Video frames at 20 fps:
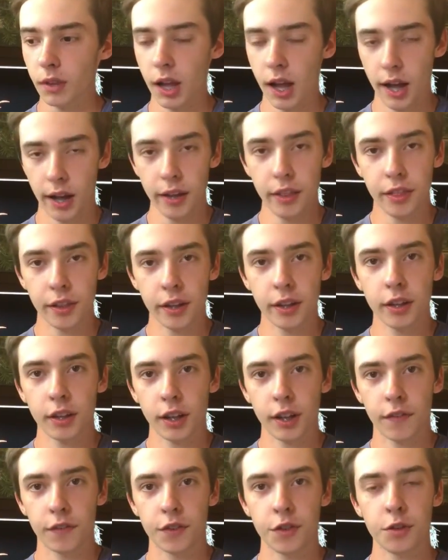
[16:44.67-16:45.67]
I think
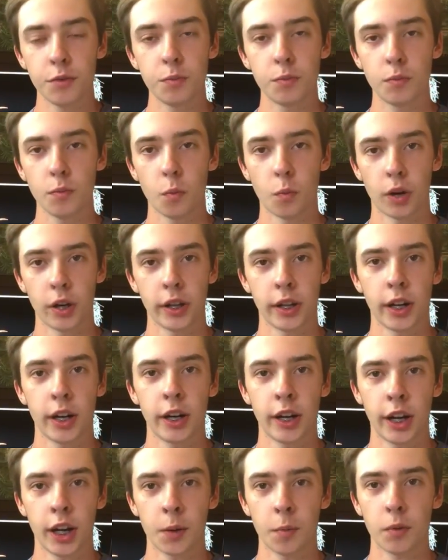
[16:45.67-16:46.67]
if you want to get
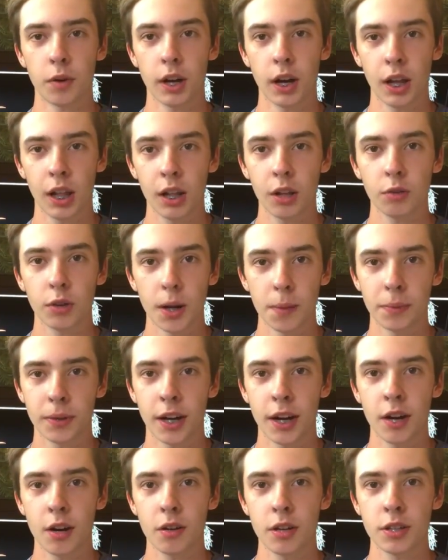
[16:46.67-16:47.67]
an animal, LLL
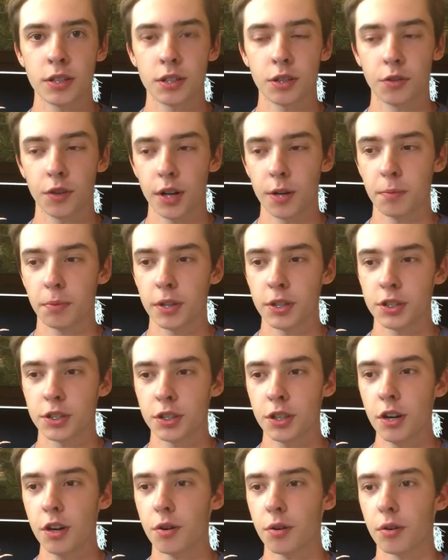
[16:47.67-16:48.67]
Reptile is a great place to
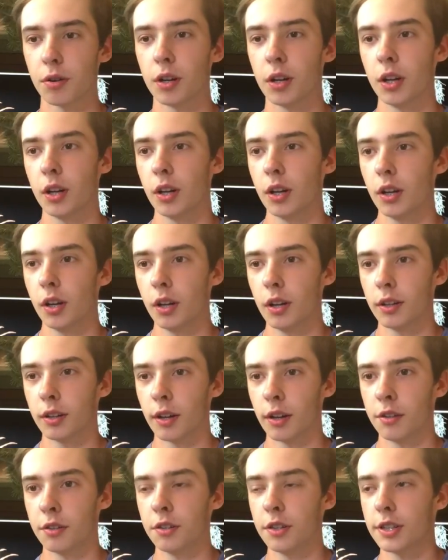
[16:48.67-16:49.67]
go.
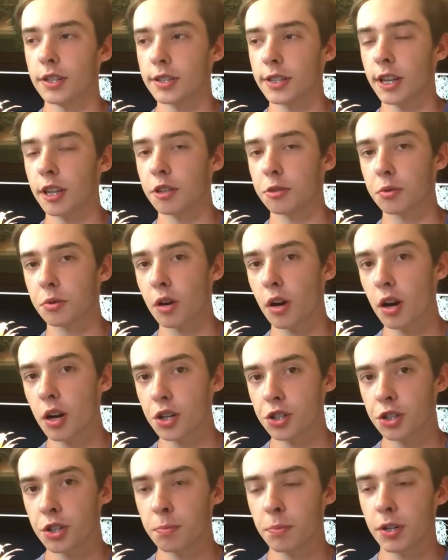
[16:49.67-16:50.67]
Now, I do need to say this with
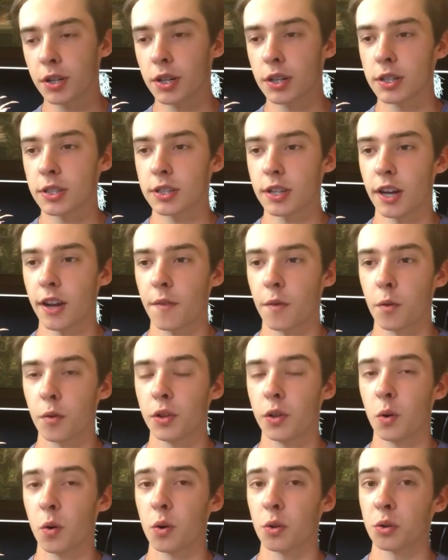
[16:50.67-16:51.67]
caution because I've
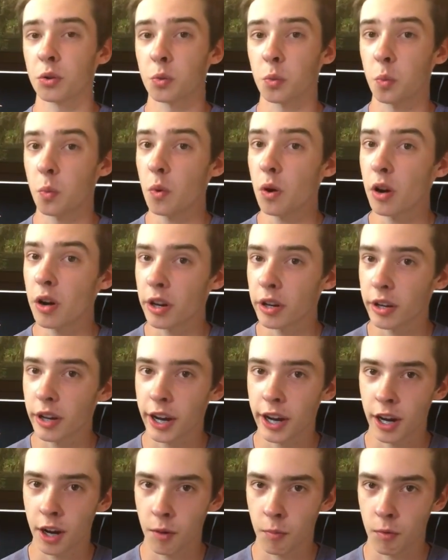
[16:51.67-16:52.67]
only ordered one
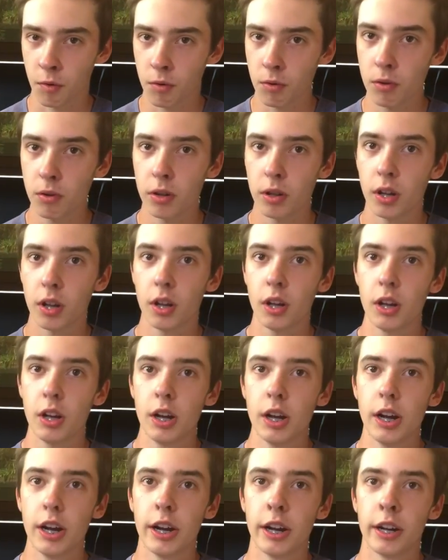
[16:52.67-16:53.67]
animal,
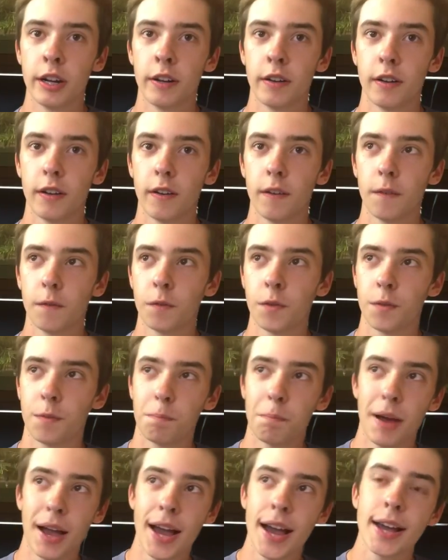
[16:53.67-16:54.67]
and with
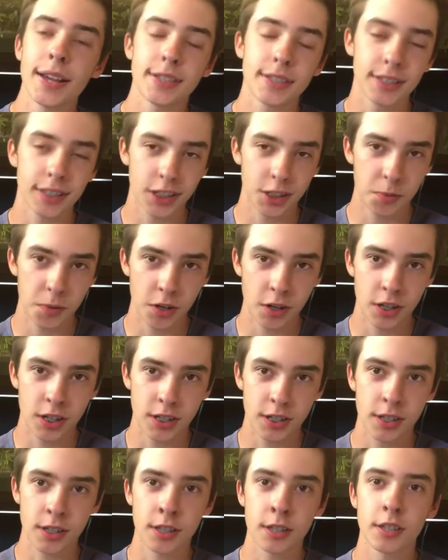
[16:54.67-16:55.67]
past
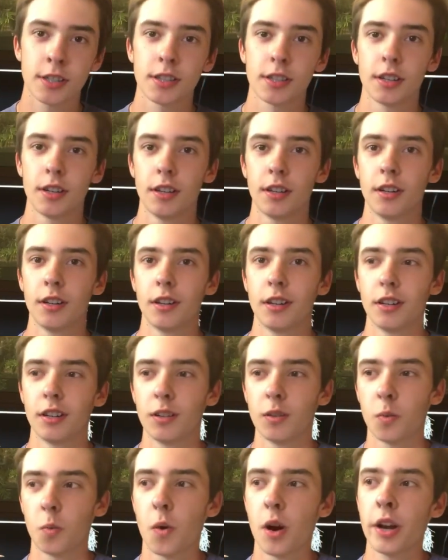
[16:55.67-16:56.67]
experiences,
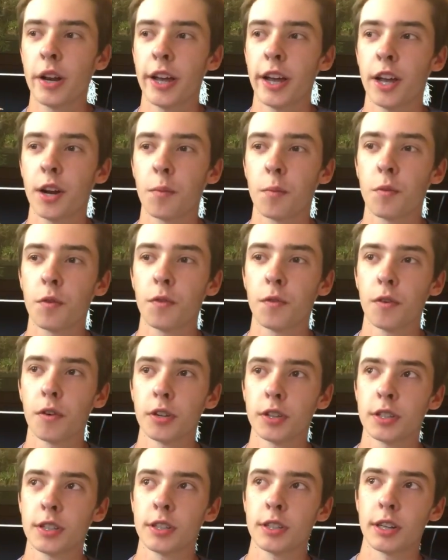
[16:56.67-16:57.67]
one animal
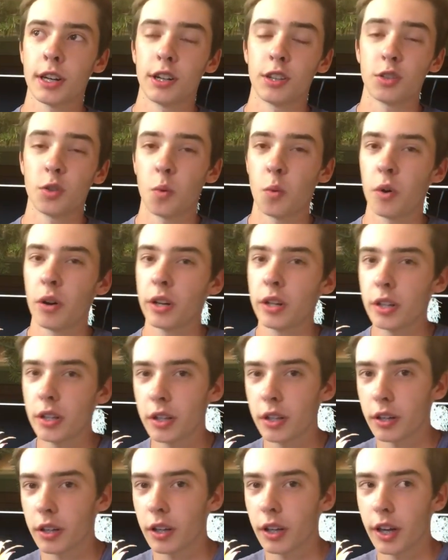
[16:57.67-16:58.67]
versus like
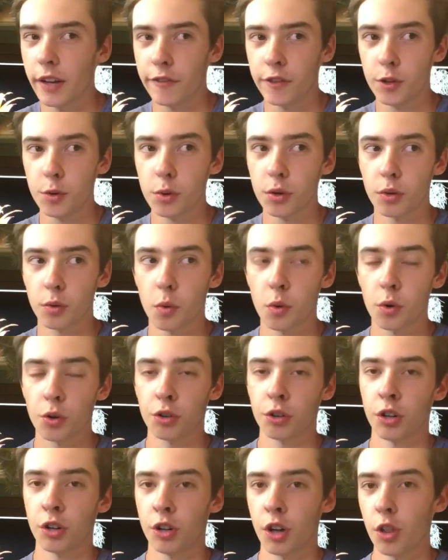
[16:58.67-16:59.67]
20 if you were to
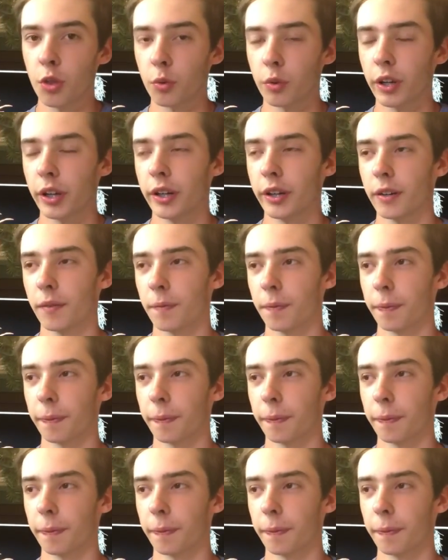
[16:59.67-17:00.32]
order another one, like,